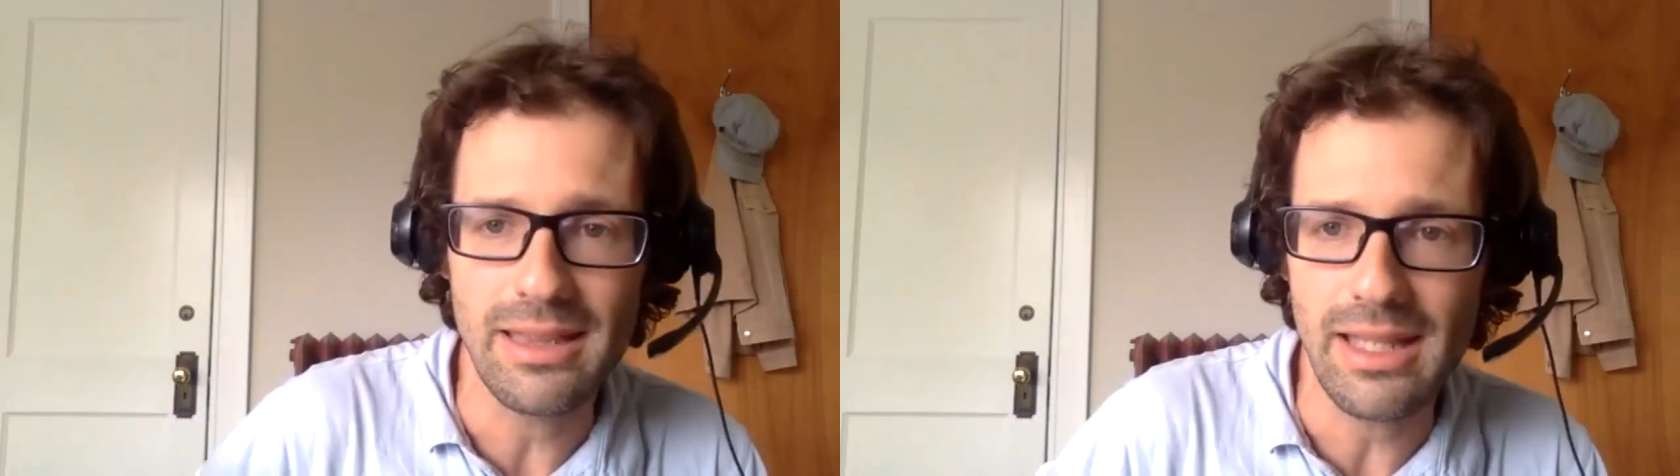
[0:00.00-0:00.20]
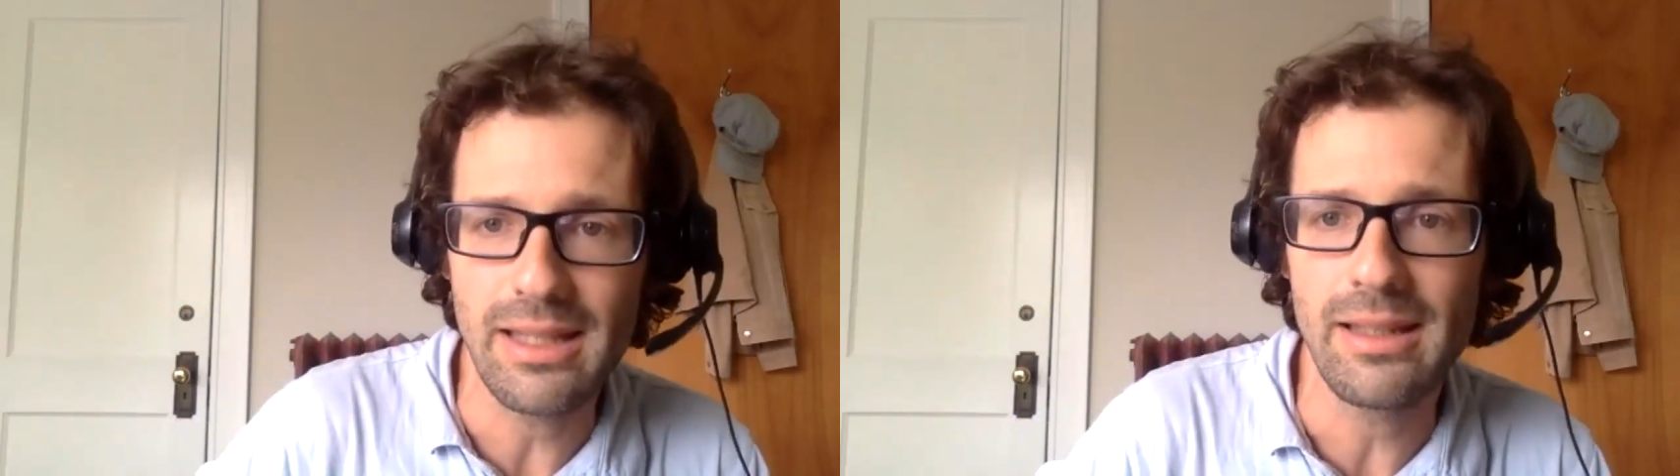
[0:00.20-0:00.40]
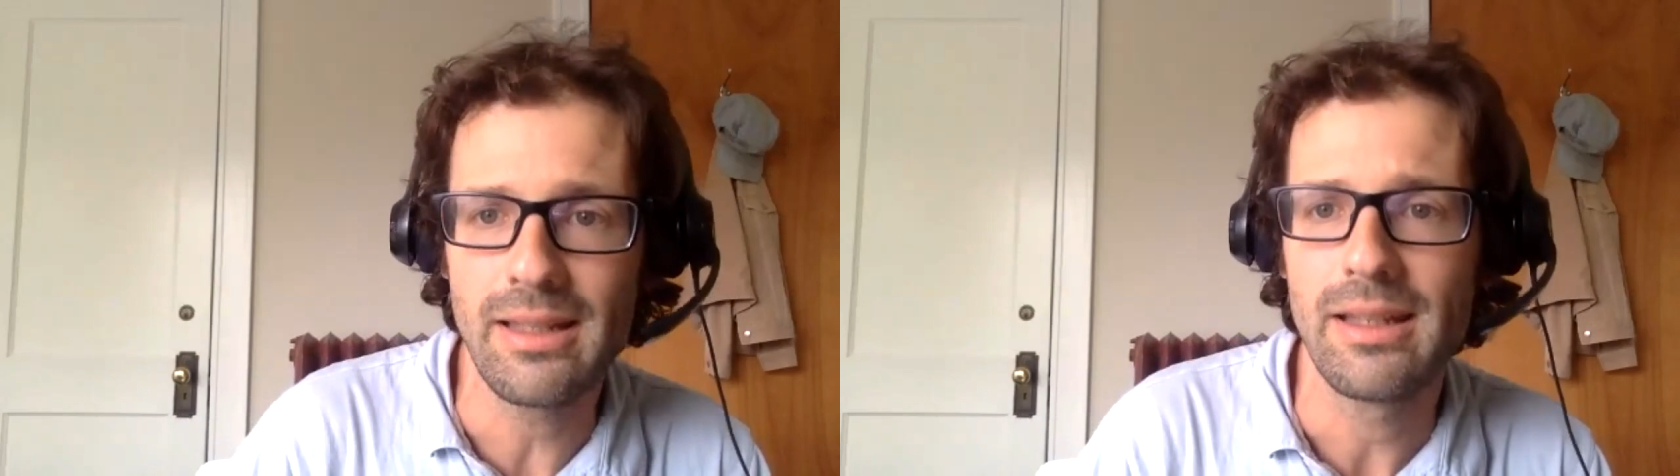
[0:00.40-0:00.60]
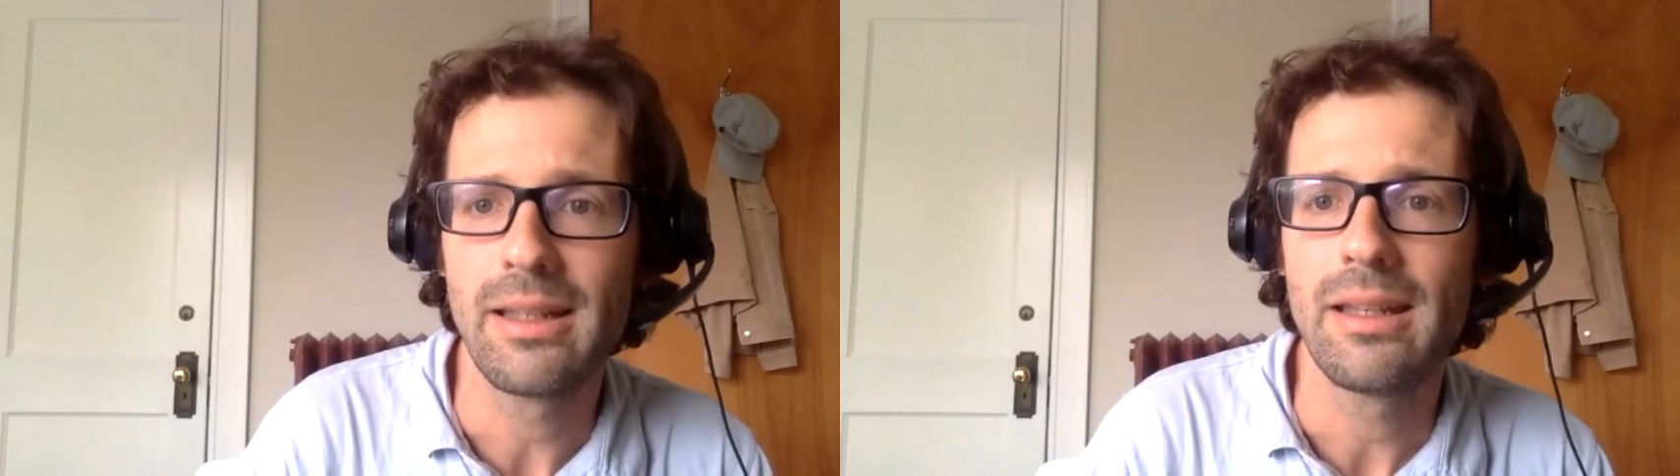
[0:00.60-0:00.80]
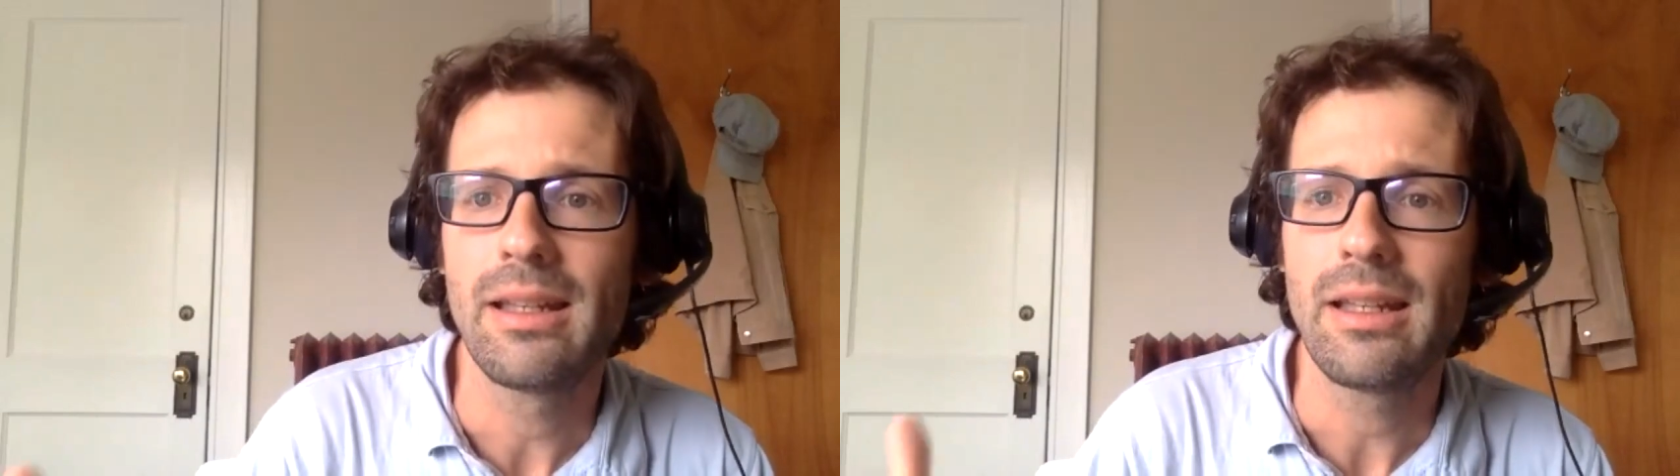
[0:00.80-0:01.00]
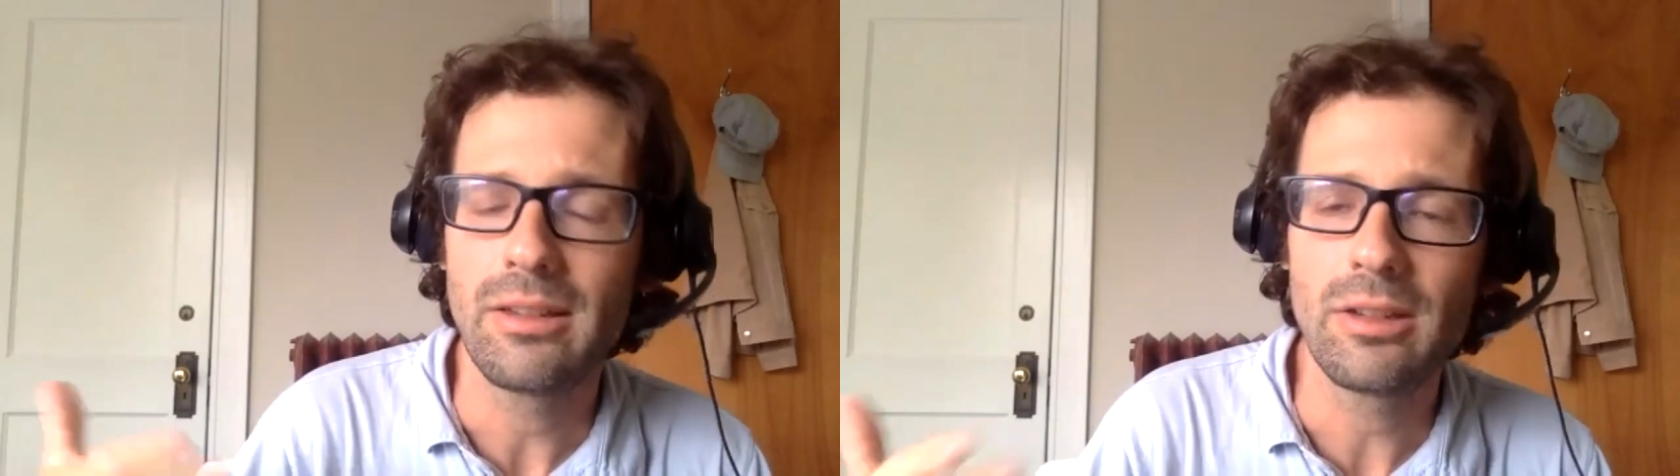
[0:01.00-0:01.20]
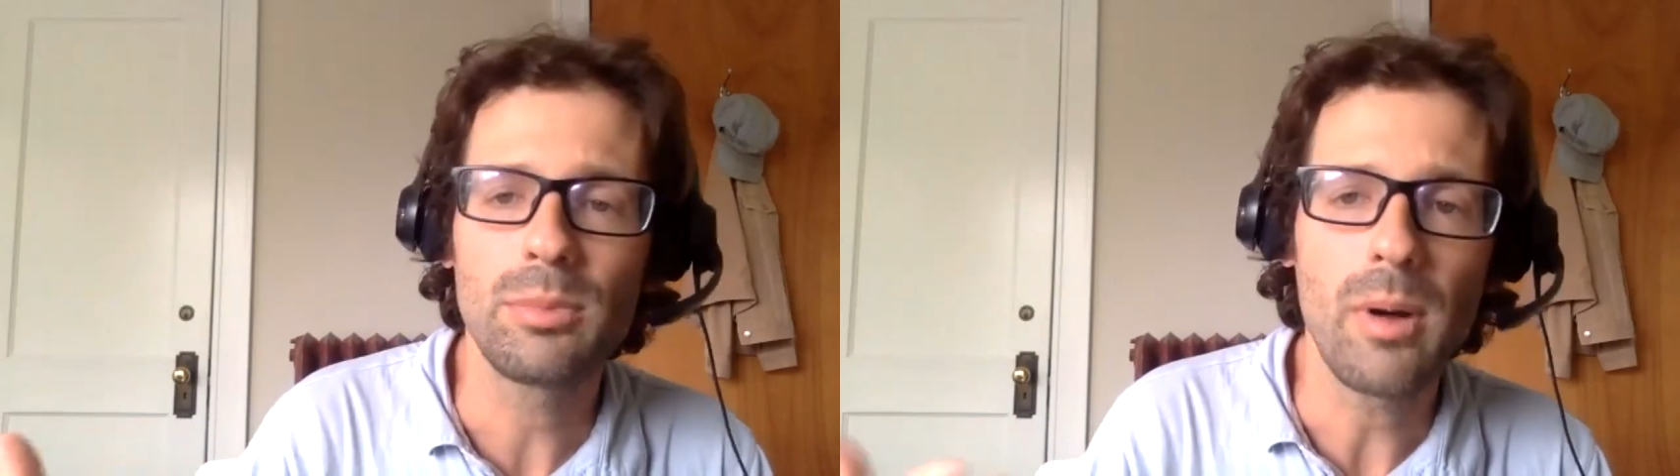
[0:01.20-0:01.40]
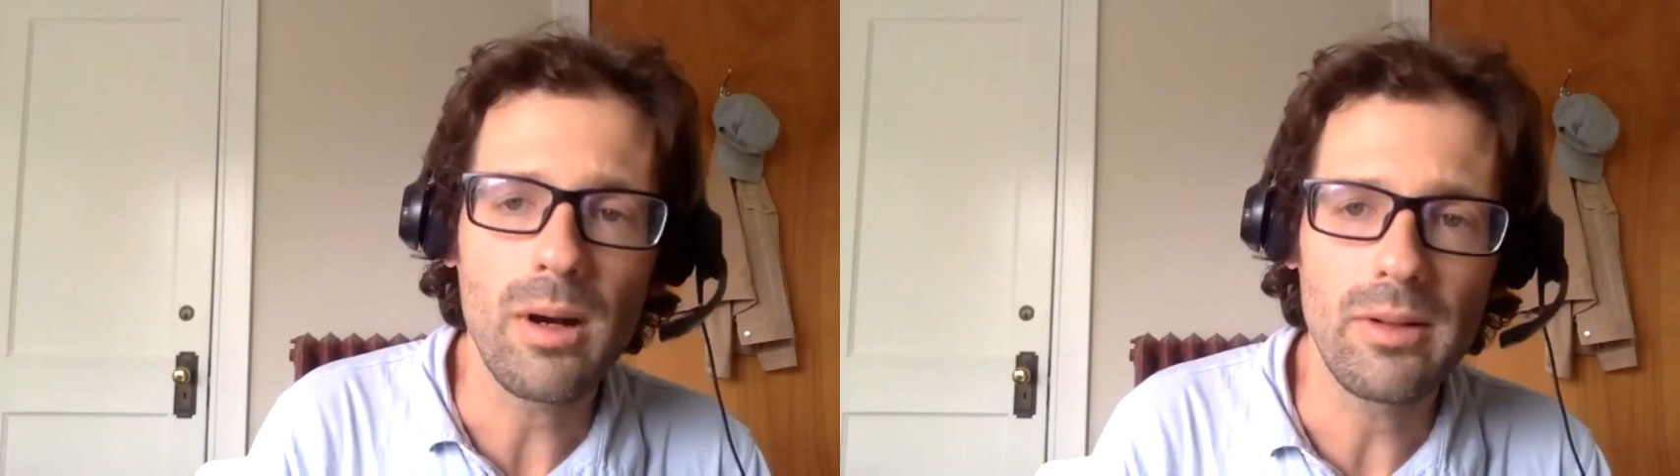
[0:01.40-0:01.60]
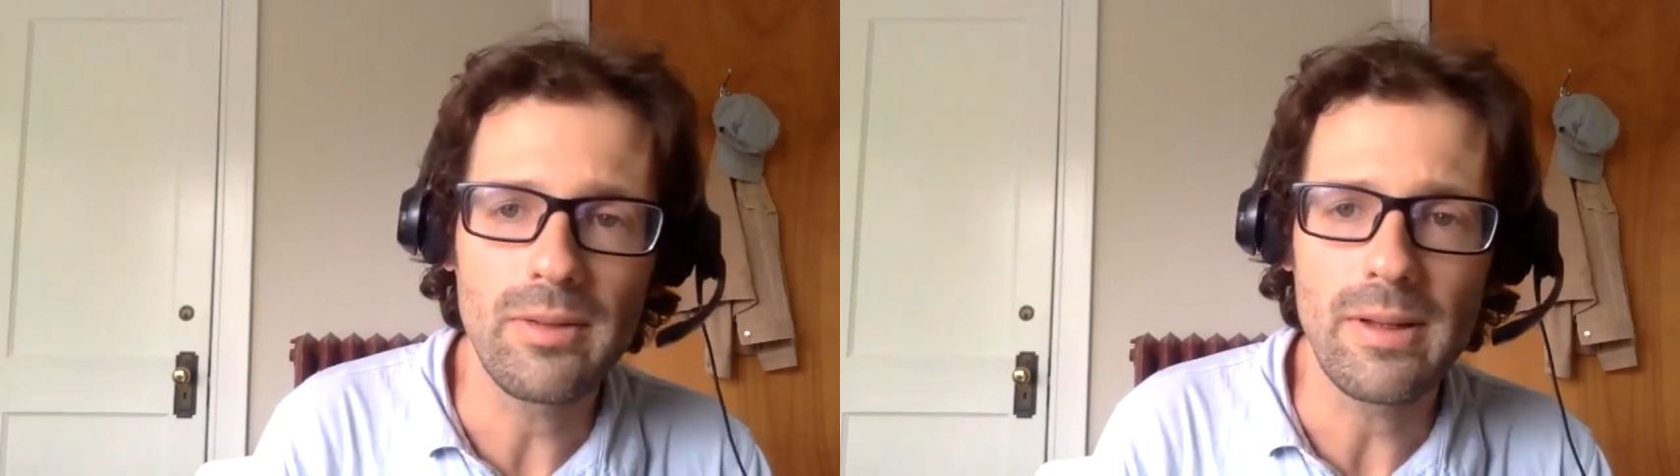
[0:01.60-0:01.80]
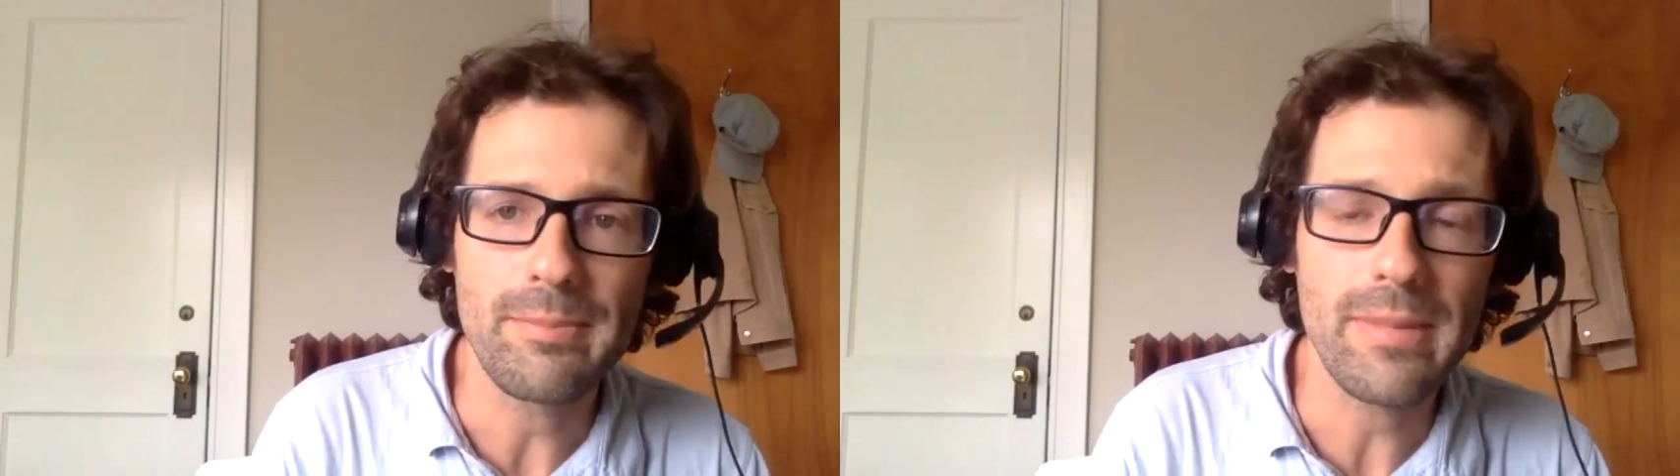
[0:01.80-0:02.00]
thing is just part
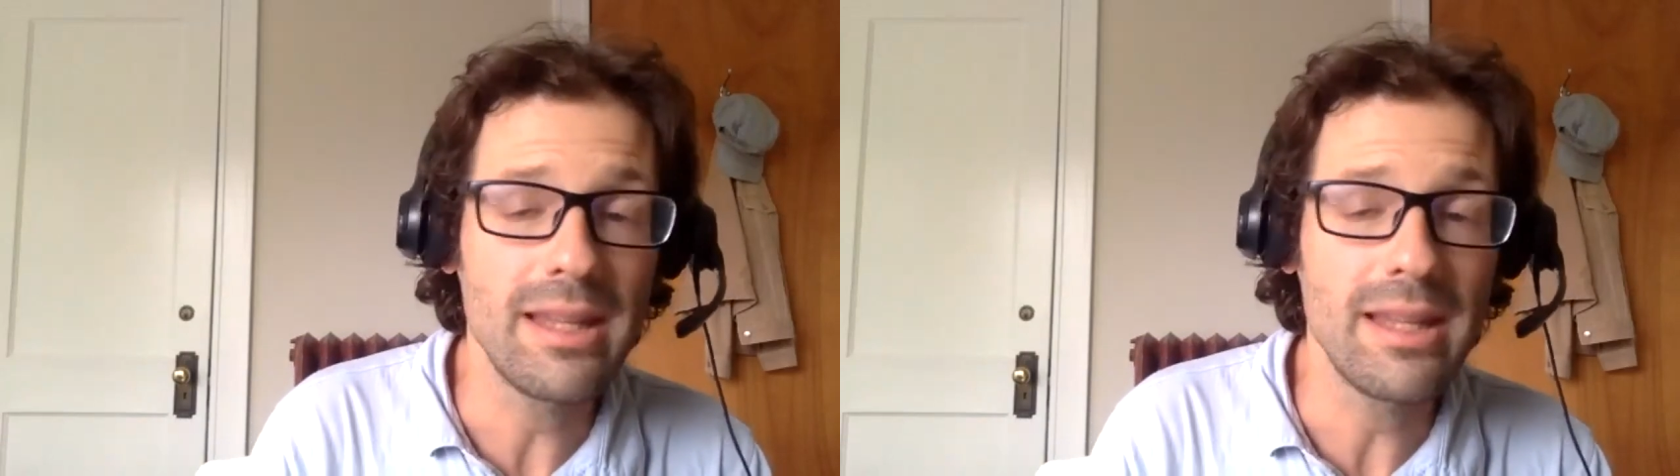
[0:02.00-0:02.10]
of it.